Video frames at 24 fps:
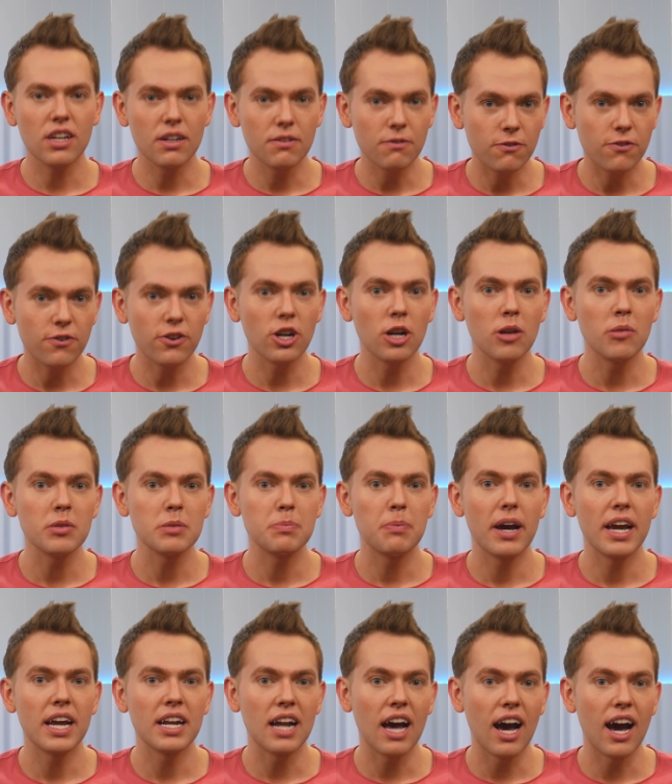confirmed
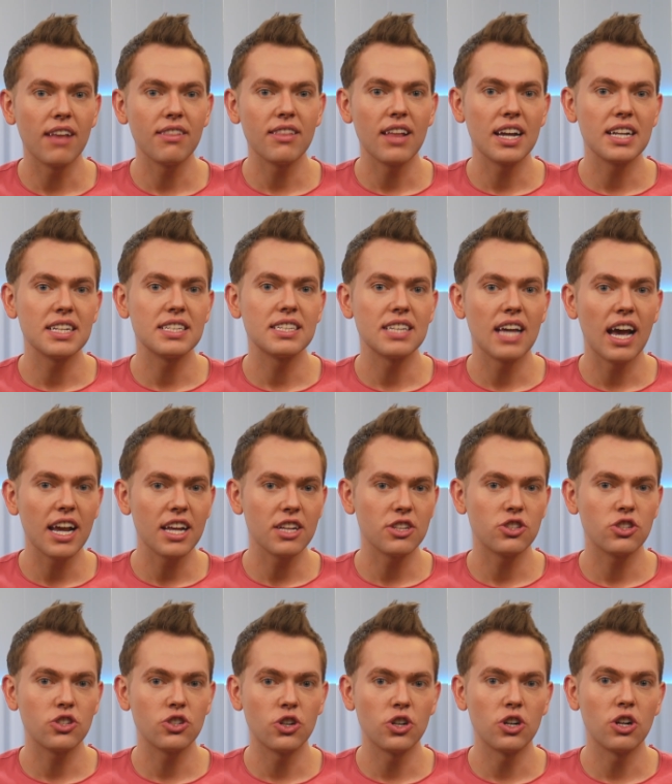by an online
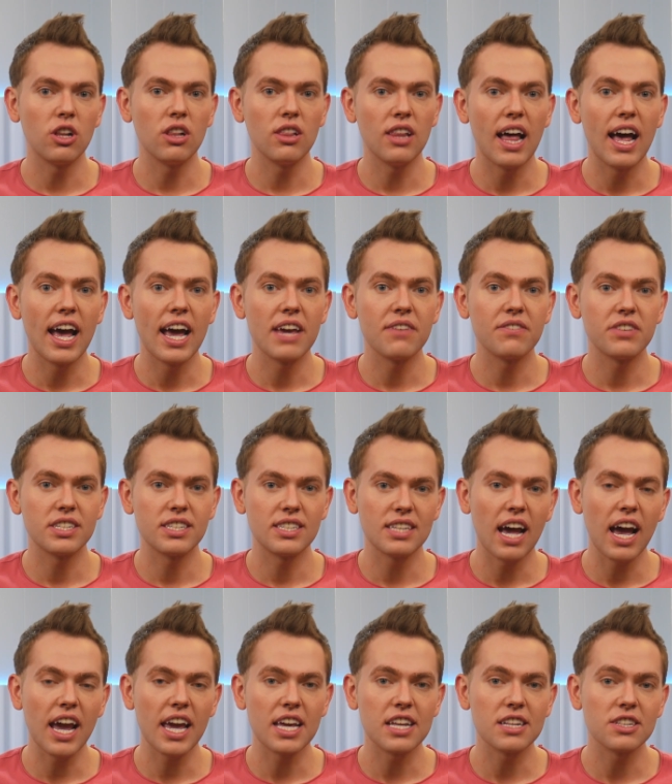science journal, Live
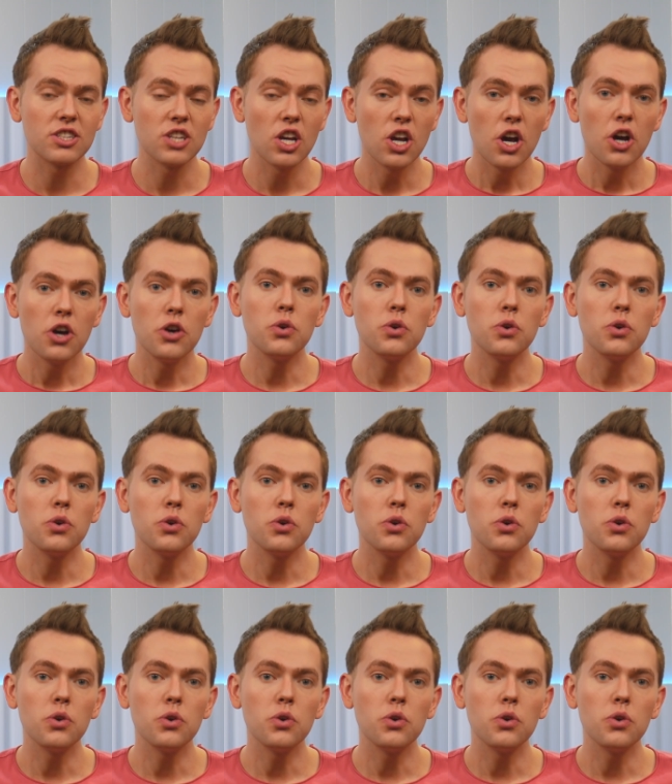Science,